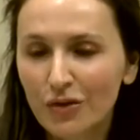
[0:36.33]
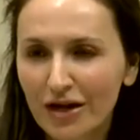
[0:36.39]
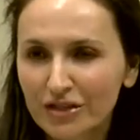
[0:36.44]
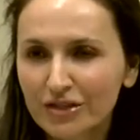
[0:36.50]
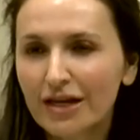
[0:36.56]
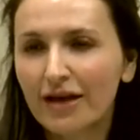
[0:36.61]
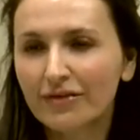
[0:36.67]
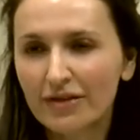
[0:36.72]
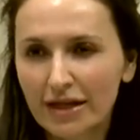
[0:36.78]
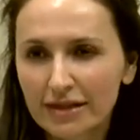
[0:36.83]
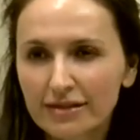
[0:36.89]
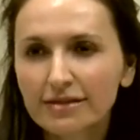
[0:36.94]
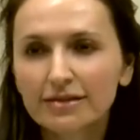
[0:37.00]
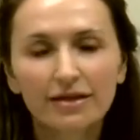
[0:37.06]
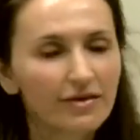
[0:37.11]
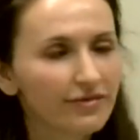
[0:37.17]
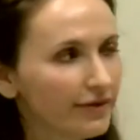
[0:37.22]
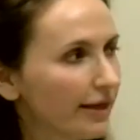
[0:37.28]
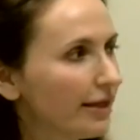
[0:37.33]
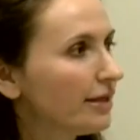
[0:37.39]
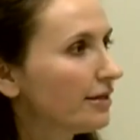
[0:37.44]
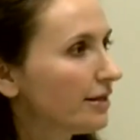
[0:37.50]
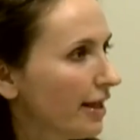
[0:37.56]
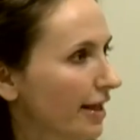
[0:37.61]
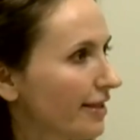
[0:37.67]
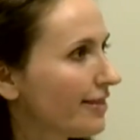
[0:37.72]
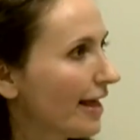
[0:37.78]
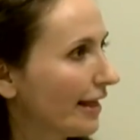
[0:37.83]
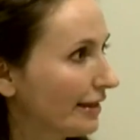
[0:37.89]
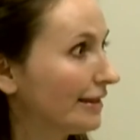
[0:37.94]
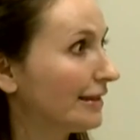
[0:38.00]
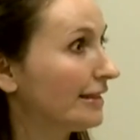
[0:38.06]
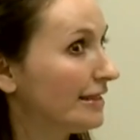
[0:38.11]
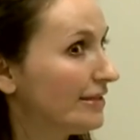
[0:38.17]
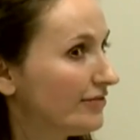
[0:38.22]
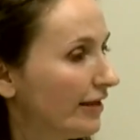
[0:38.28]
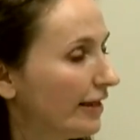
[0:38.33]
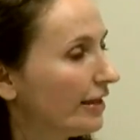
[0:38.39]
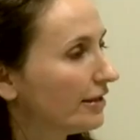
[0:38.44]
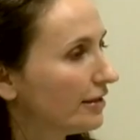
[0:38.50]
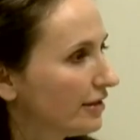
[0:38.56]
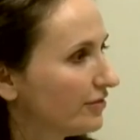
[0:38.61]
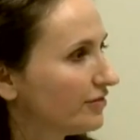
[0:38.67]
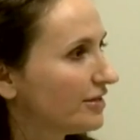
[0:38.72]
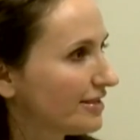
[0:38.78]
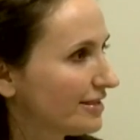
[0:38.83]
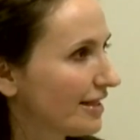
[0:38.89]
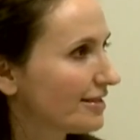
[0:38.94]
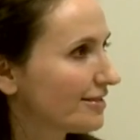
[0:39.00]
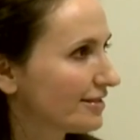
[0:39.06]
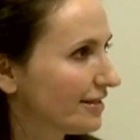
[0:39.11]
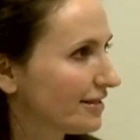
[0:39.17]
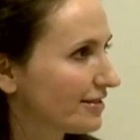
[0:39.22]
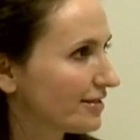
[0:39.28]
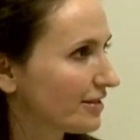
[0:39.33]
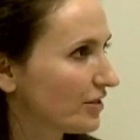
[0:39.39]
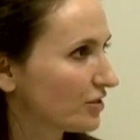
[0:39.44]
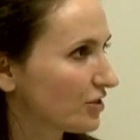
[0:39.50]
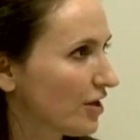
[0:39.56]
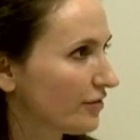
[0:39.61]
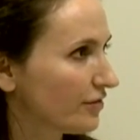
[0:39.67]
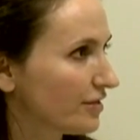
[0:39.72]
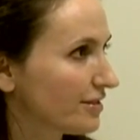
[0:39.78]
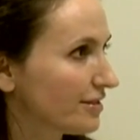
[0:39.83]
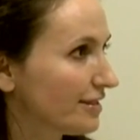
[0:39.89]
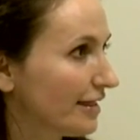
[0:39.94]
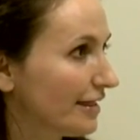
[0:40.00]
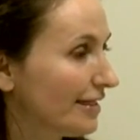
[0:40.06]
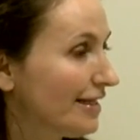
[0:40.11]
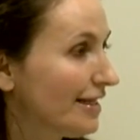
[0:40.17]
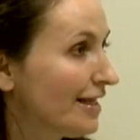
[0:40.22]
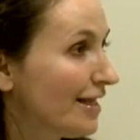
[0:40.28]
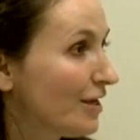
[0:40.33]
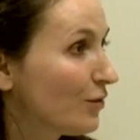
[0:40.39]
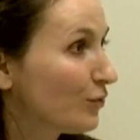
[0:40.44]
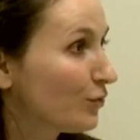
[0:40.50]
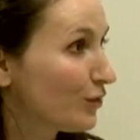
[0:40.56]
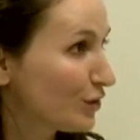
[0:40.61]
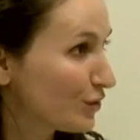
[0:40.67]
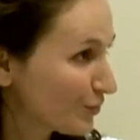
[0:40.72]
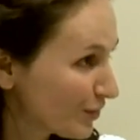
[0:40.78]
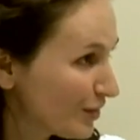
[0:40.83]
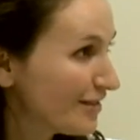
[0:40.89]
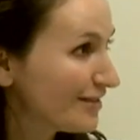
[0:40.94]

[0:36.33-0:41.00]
you actually have that sloughing and that leaving of the dead skin cells off the skin, which